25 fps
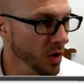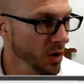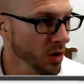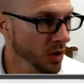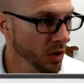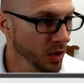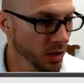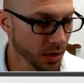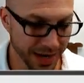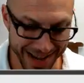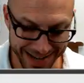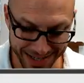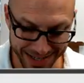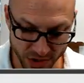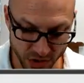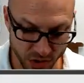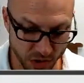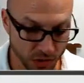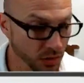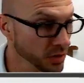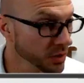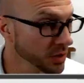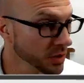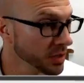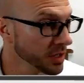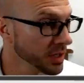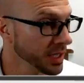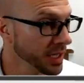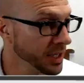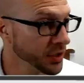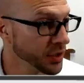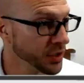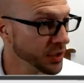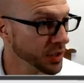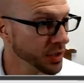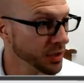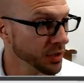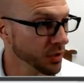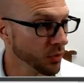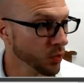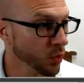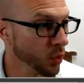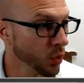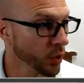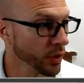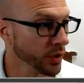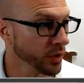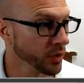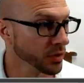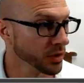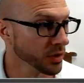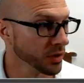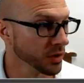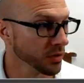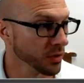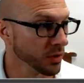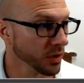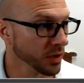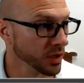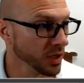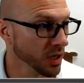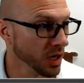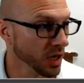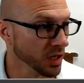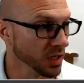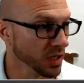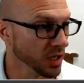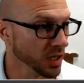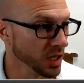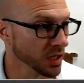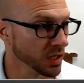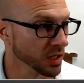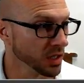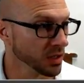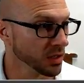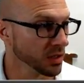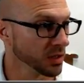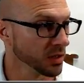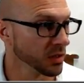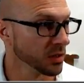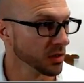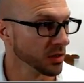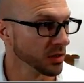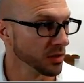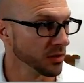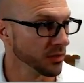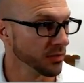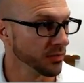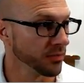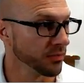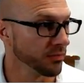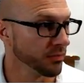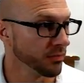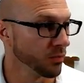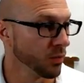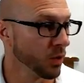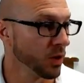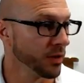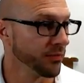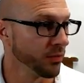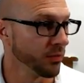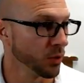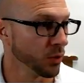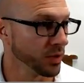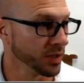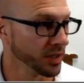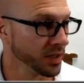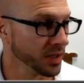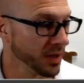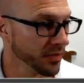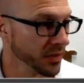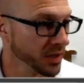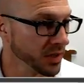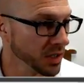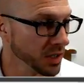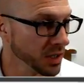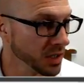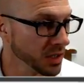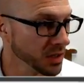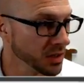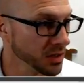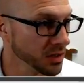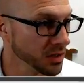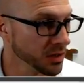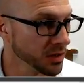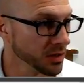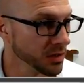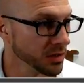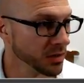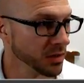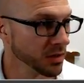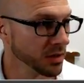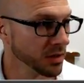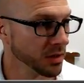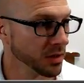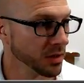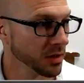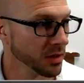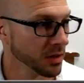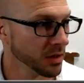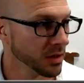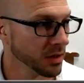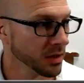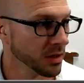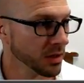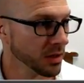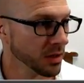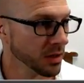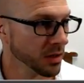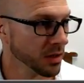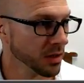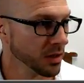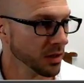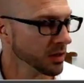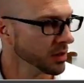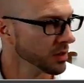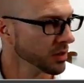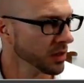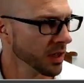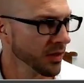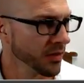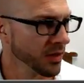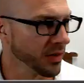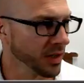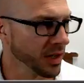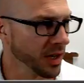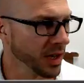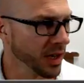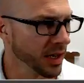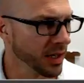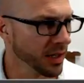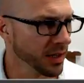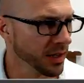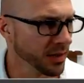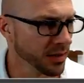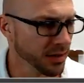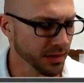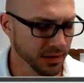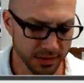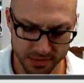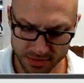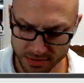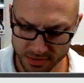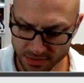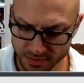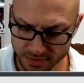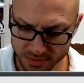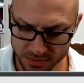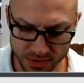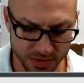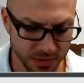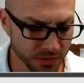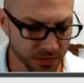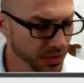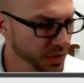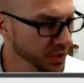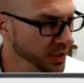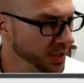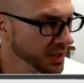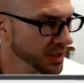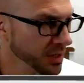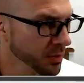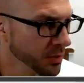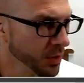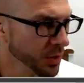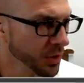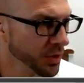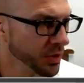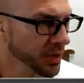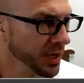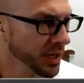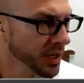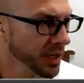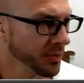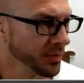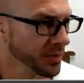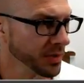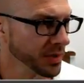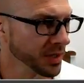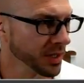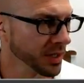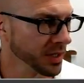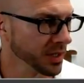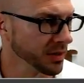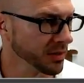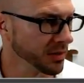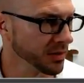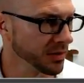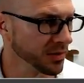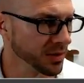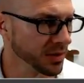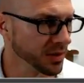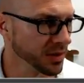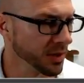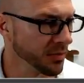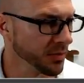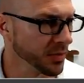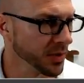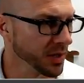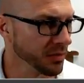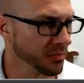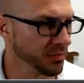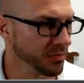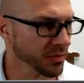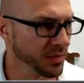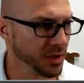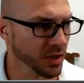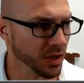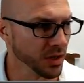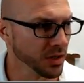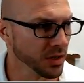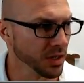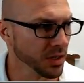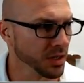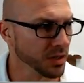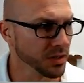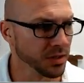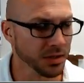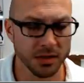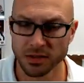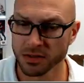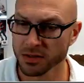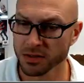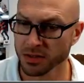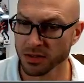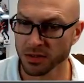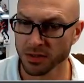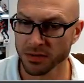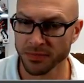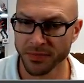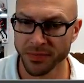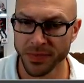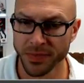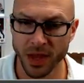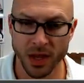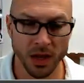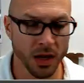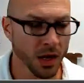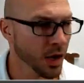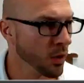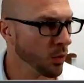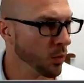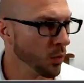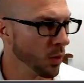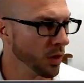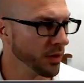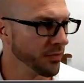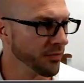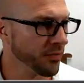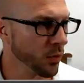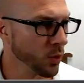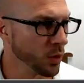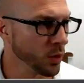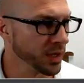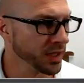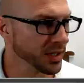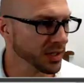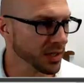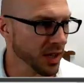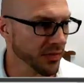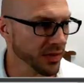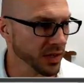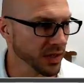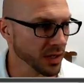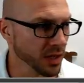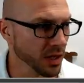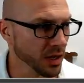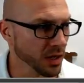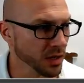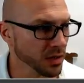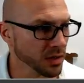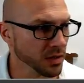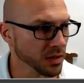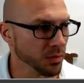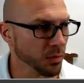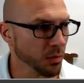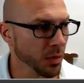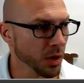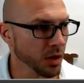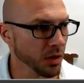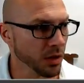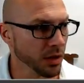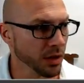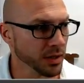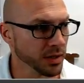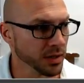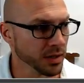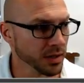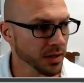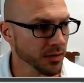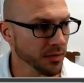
Nationals, Teacher, Royals, Young Guns, or 147 Guns. I used to have a guy with a very similar name, said something Young Guns. So 147 Guns, Marlins,